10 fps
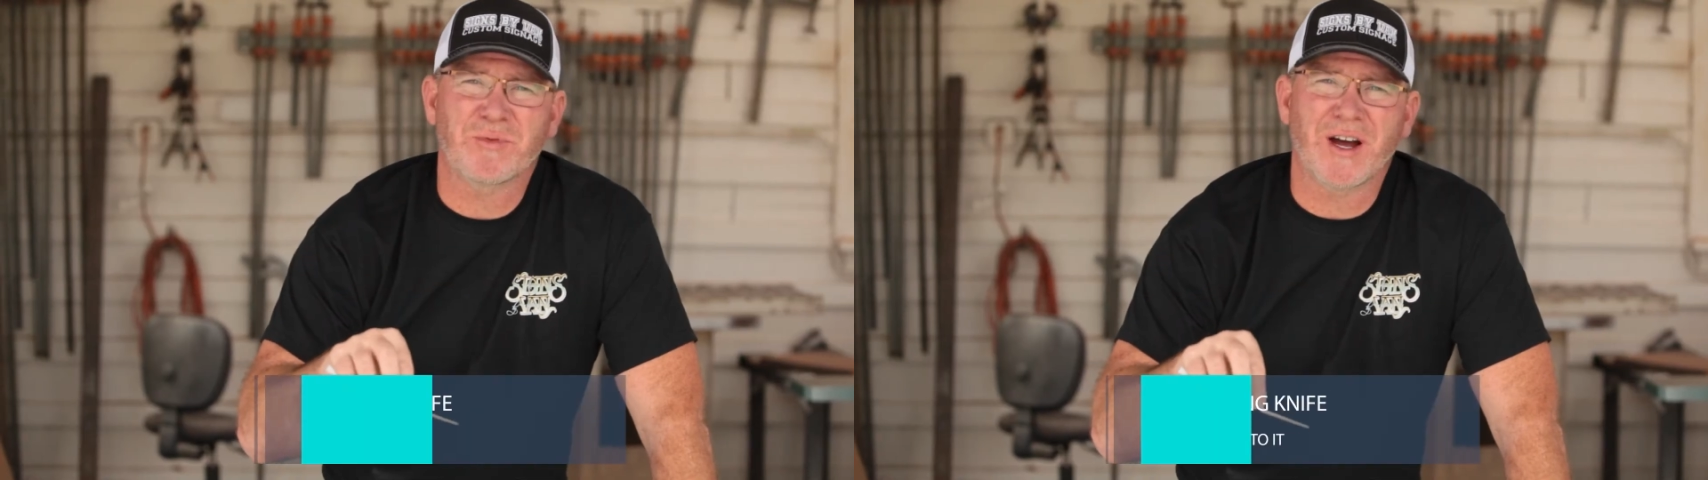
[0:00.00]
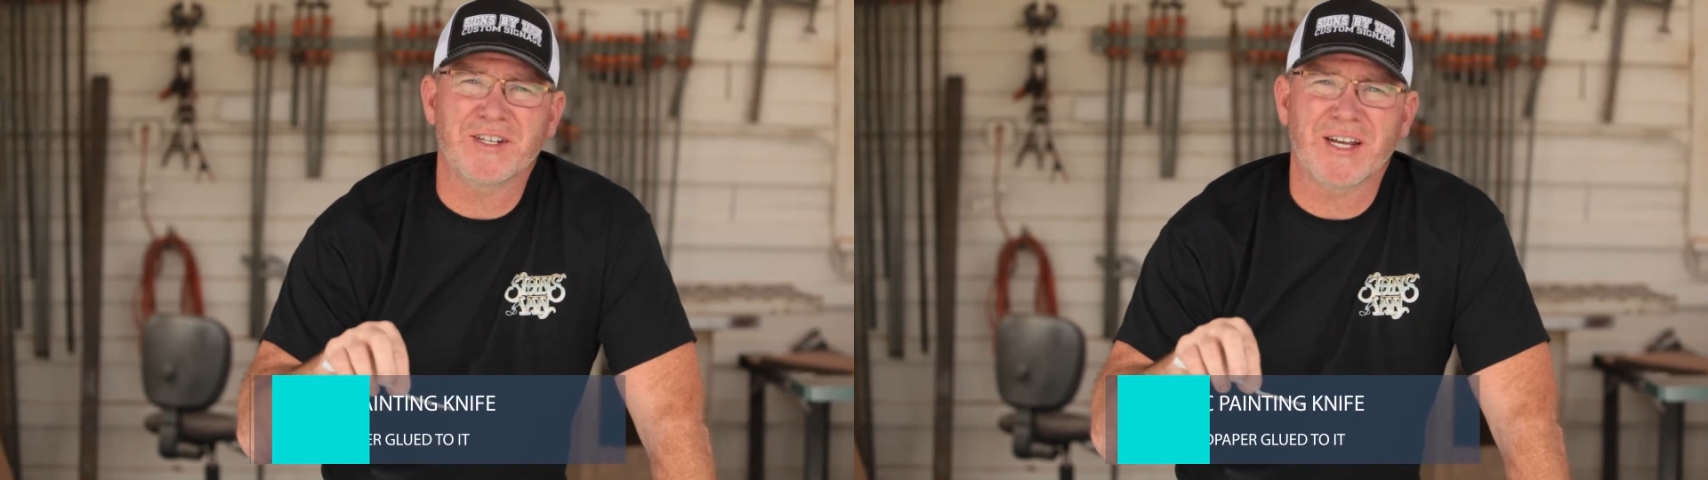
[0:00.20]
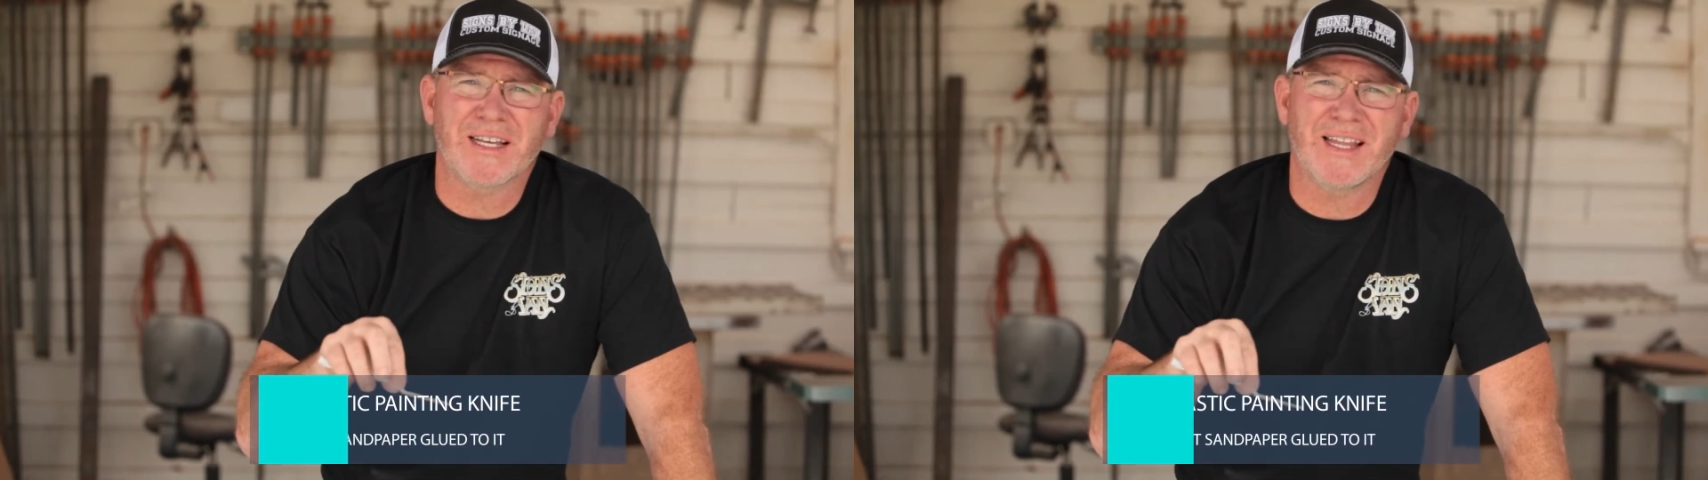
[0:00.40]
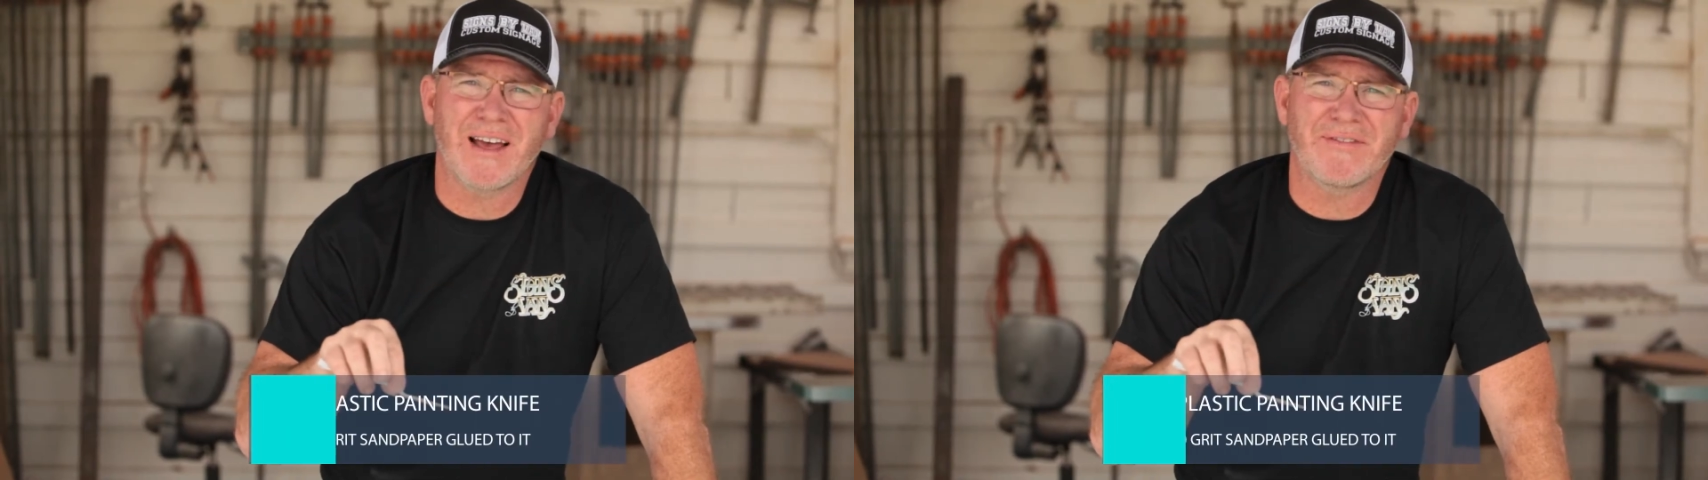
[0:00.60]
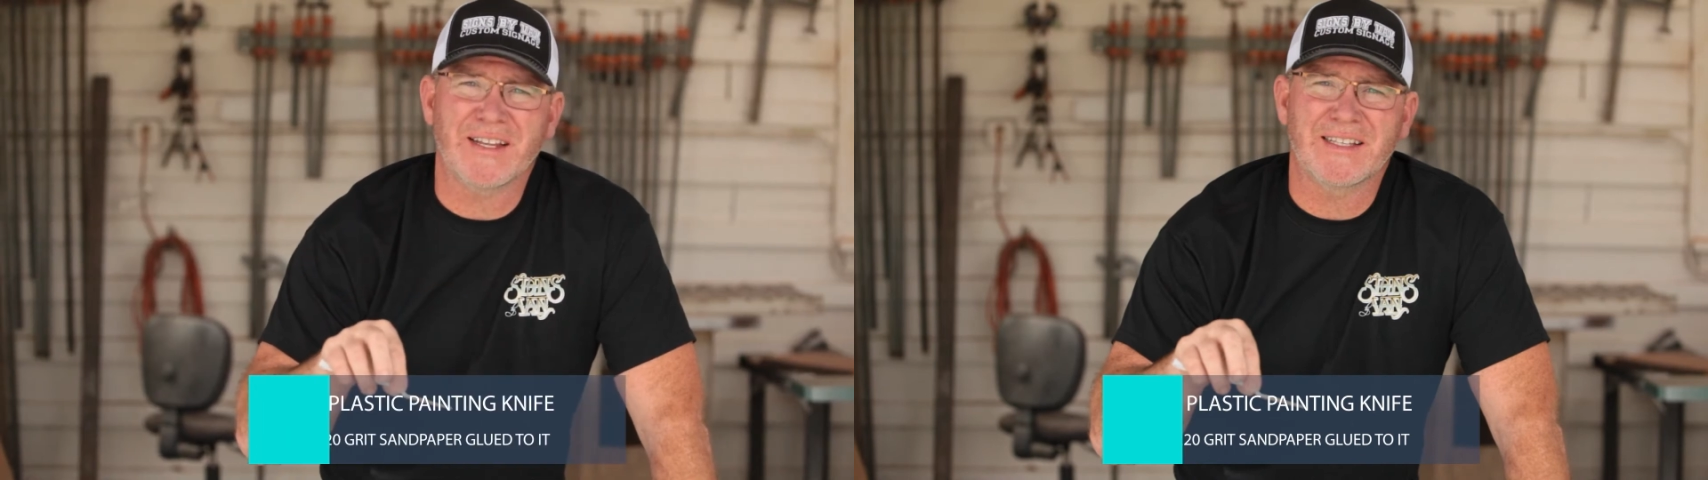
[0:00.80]
project
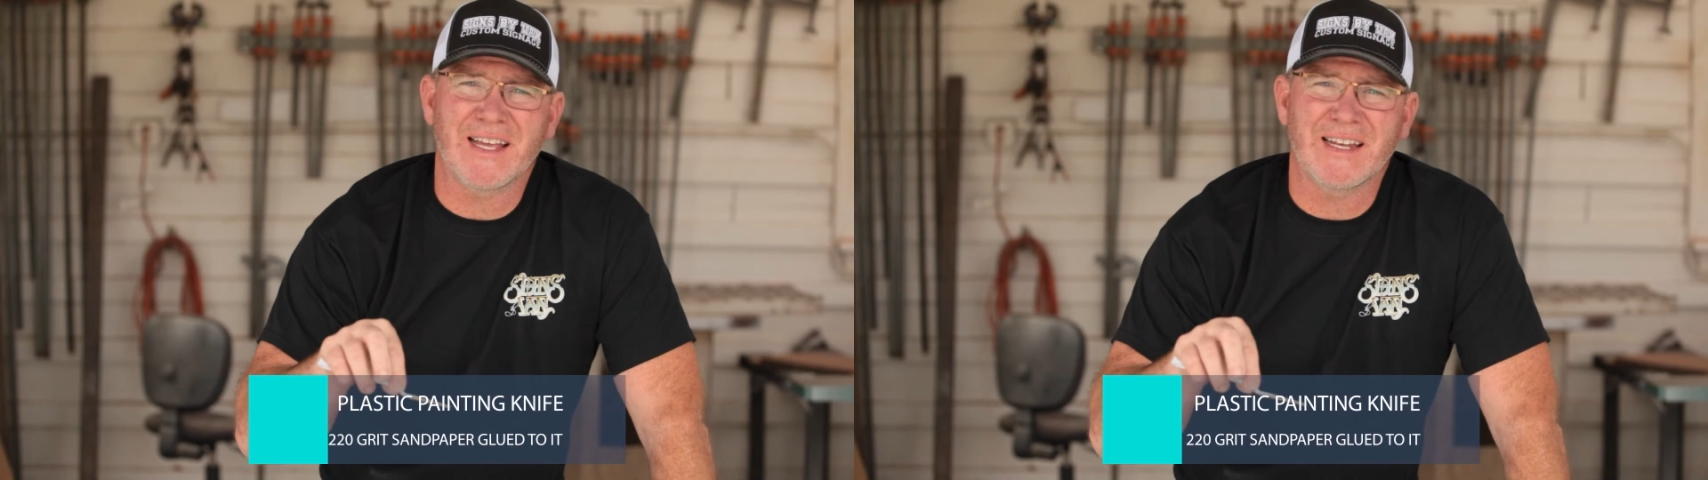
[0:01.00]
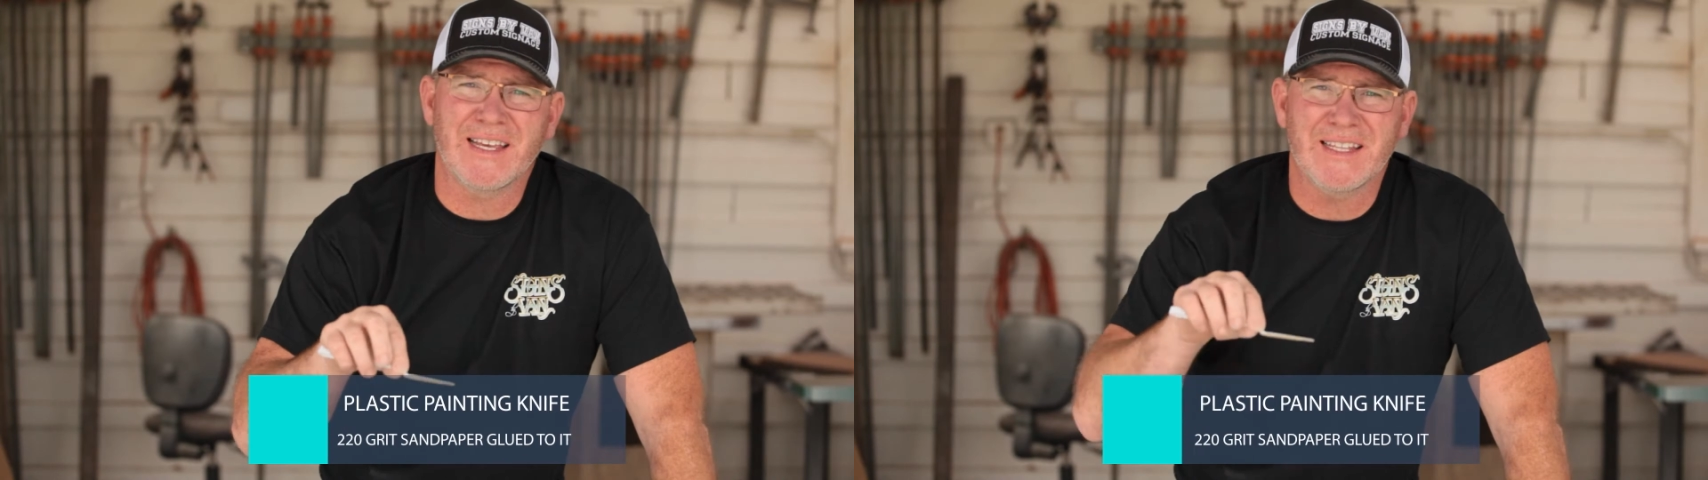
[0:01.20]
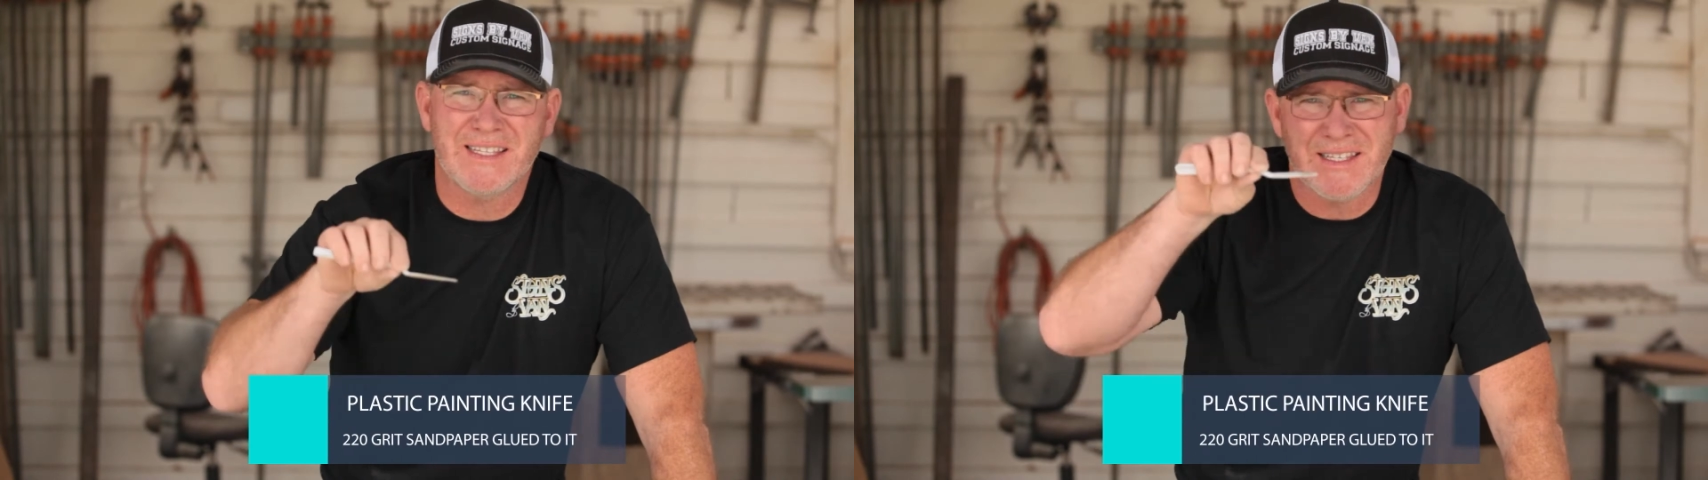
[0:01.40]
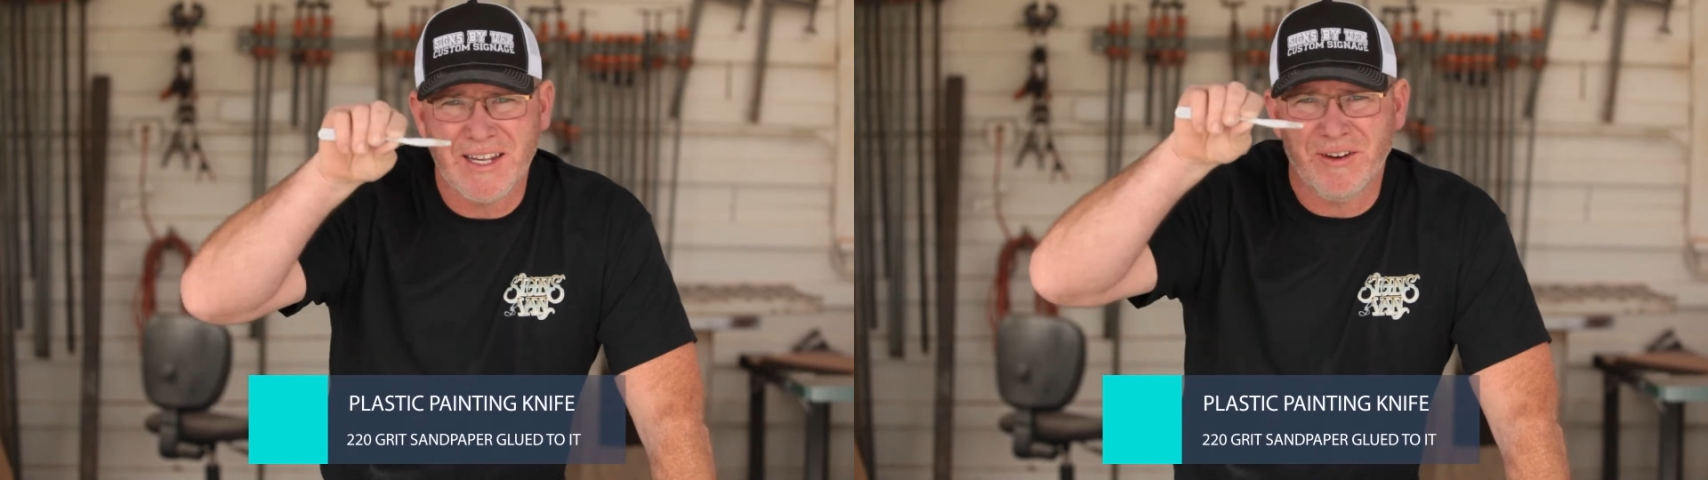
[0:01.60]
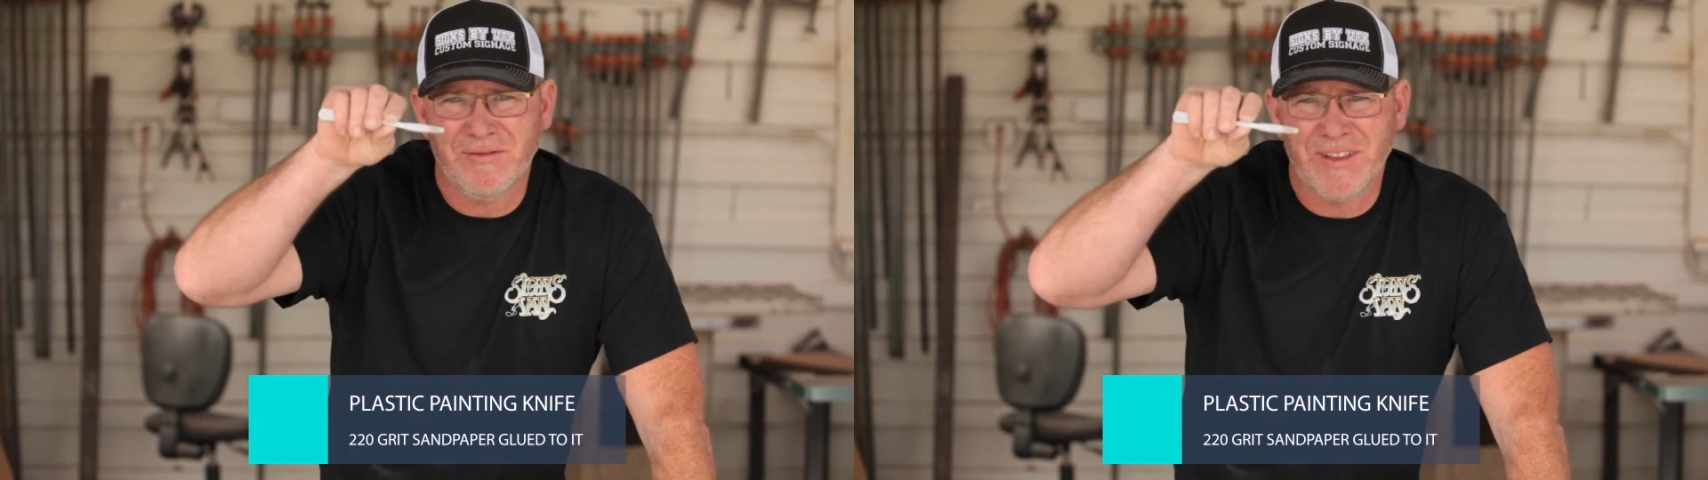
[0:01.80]
left that needs,
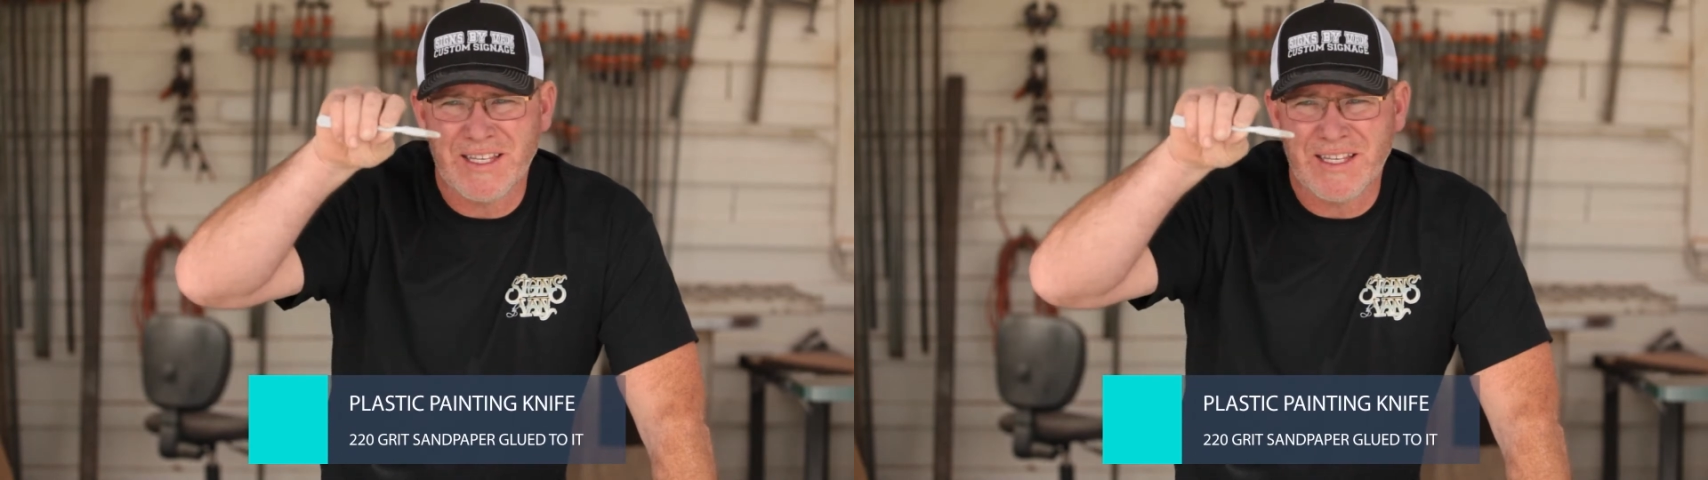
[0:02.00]
you know,